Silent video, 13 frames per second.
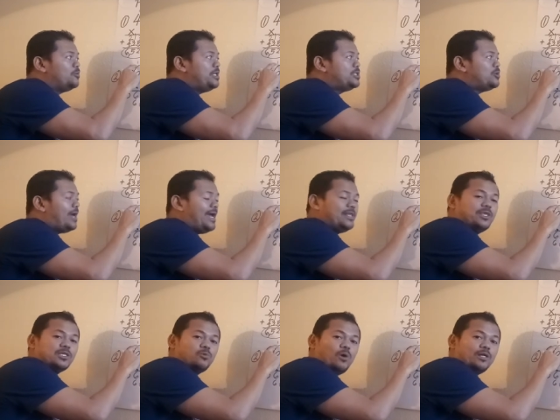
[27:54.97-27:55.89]
We need to
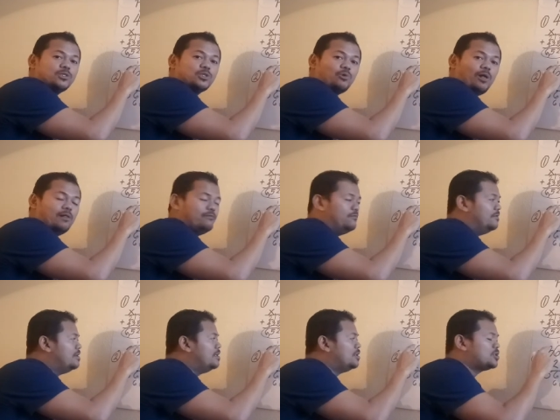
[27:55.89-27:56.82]
add this one to
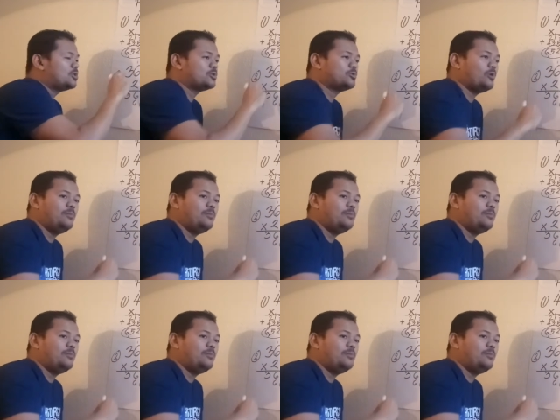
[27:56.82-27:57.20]
12. So